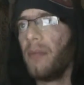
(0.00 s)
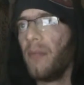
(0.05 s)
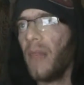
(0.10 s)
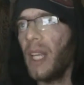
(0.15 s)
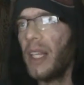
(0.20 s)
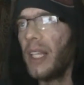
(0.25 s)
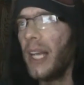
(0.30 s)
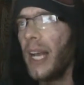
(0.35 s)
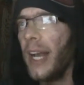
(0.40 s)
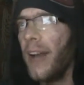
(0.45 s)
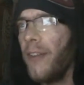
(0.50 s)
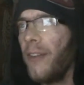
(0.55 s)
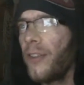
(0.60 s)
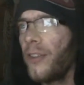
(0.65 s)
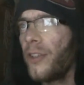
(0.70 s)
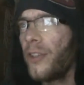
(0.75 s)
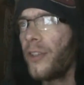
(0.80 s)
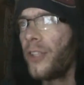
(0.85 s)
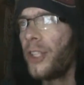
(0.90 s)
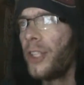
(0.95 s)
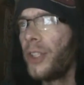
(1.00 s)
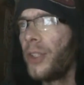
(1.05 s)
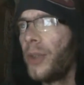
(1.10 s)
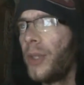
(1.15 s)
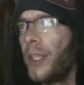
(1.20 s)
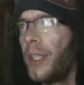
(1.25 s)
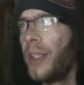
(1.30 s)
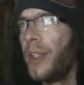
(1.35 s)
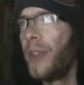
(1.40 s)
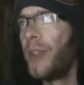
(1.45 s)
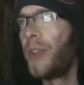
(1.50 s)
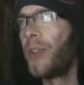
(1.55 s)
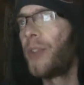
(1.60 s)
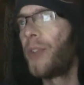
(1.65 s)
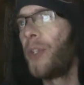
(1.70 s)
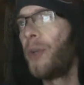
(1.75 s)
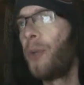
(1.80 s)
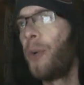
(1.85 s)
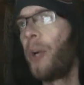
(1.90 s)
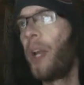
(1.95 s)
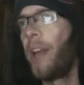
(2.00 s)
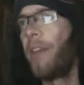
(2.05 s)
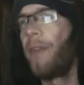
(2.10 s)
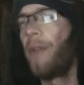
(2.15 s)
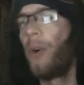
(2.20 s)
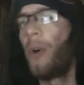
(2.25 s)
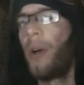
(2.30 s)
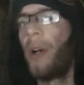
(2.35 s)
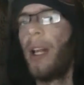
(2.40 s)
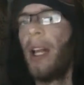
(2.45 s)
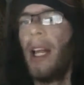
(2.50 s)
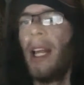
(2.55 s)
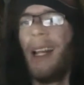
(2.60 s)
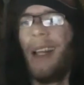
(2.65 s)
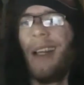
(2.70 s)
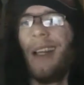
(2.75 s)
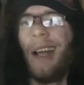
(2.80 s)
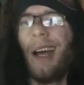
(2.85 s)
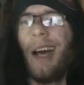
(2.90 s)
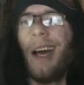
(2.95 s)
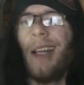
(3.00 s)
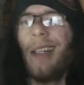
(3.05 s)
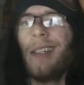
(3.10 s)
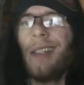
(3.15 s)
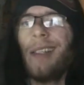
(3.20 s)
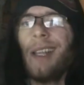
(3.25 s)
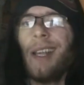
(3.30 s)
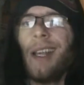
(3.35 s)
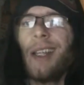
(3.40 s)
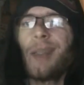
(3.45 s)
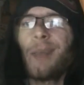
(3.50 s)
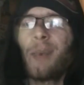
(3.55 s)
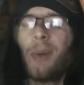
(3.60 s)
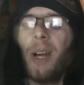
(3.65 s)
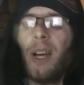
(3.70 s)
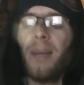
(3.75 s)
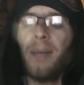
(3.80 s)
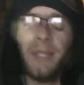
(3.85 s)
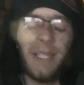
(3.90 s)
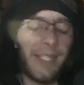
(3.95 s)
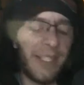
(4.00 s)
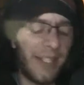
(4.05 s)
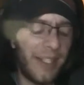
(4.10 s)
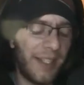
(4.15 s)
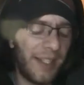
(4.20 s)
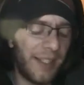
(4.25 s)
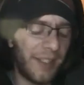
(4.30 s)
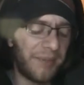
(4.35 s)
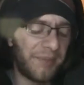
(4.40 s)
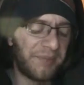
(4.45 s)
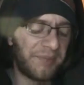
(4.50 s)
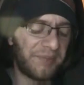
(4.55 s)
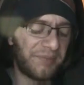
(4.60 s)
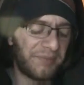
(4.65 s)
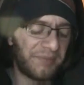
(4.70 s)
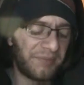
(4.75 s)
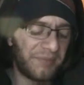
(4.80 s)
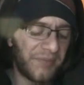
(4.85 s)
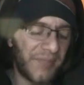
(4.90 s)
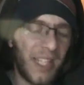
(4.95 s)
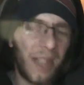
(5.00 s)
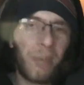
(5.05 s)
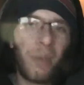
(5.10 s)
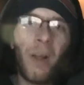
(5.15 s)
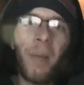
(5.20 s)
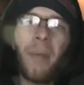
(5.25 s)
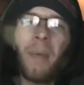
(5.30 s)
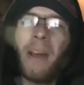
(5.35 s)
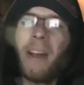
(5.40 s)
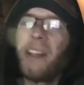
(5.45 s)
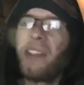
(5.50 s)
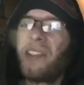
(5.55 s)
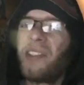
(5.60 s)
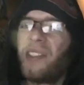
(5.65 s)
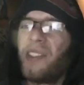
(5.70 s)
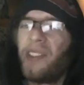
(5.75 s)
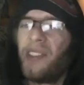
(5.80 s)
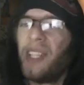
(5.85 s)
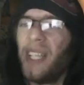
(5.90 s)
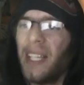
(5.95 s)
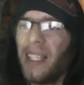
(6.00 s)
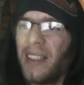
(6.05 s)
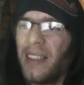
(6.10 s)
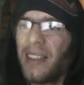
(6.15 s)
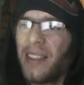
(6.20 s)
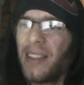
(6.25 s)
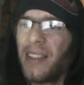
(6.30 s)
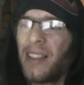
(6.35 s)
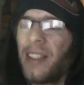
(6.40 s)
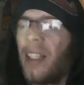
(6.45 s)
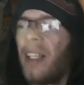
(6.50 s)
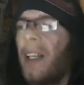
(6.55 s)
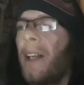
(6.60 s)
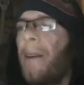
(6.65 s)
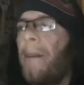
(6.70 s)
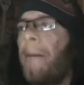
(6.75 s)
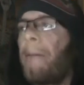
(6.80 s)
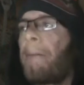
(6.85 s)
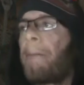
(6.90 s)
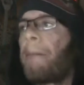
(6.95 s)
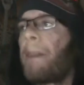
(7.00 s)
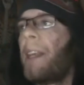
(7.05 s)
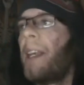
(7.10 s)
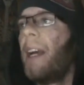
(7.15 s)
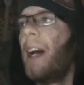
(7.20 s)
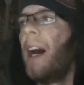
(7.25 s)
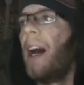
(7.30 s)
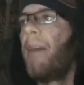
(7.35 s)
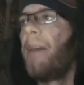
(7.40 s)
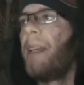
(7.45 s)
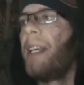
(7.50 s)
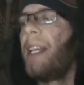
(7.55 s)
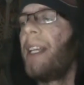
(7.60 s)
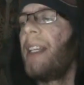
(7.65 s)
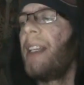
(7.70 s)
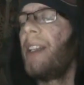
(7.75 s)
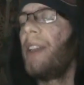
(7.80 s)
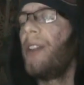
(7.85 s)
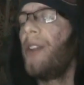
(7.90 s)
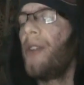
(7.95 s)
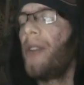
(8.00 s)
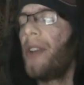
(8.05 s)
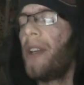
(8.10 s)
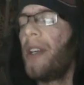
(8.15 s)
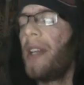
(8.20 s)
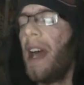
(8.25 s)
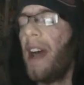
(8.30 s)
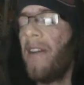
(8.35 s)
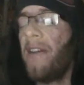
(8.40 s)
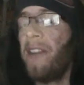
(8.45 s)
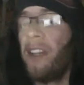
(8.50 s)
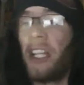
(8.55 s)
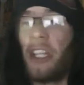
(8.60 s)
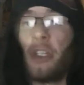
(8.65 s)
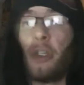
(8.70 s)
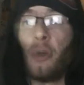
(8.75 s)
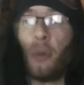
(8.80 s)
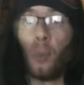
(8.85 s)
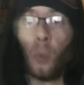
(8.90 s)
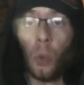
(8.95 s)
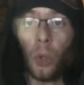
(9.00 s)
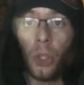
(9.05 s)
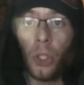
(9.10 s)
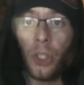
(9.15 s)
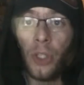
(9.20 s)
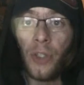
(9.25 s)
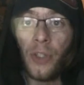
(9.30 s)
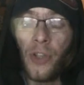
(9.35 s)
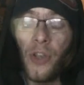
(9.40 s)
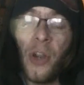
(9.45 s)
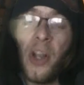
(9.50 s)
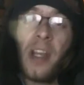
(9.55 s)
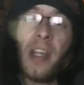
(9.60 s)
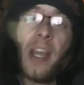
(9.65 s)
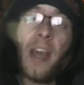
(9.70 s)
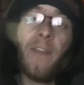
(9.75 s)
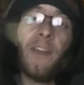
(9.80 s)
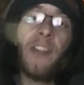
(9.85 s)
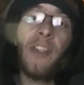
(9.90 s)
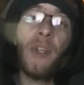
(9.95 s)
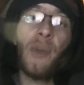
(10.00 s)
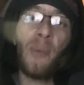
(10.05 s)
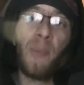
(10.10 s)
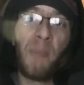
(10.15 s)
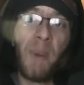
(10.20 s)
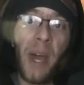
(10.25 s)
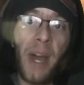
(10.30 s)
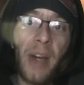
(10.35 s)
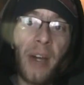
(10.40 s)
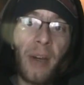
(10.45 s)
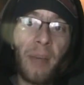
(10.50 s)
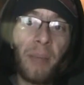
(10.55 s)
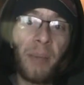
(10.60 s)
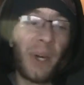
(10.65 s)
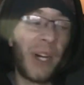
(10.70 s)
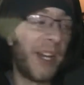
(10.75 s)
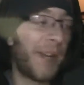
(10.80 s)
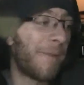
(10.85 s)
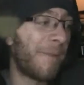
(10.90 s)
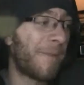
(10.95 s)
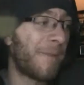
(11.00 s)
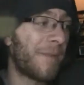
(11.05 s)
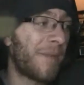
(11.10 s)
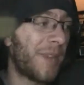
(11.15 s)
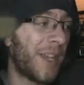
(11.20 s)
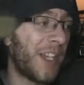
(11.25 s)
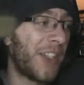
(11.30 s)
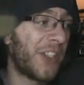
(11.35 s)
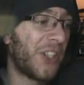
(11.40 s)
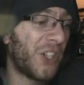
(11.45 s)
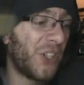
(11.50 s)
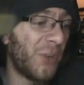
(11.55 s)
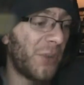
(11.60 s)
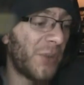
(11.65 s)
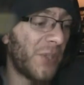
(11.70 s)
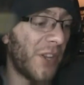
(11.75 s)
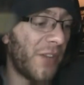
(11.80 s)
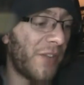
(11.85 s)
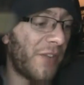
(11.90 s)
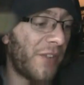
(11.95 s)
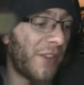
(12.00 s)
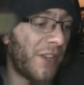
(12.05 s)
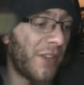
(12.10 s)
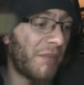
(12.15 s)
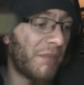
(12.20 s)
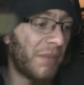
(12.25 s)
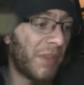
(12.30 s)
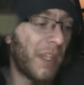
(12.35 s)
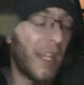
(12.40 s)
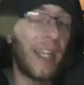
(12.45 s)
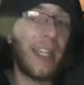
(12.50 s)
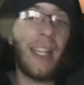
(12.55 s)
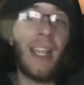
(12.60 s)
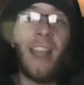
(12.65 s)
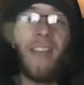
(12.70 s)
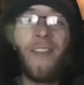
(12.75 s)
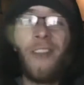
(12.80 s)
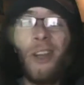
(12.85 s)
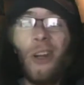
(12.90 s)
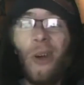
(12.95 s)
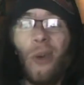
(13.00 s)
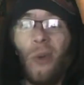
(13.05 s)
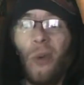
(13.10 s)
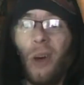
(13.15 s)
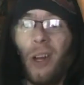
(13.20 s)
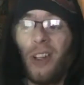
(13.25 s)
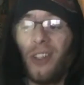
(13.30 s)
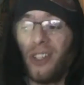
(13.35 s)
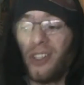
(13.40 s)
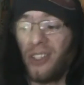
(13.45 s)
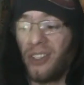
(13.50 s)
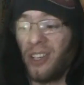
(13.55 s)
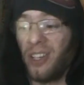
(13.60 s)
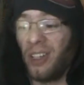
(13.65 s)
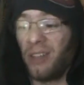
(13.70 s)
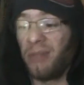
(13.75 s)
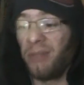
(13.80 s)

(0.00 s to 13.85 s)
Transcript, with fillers: The average review is 2.84. I'd say it's probably uh, it's probably about a six. I mean, you can definitely do worse. You could definitely do better, but in terms of like, if you don't want just a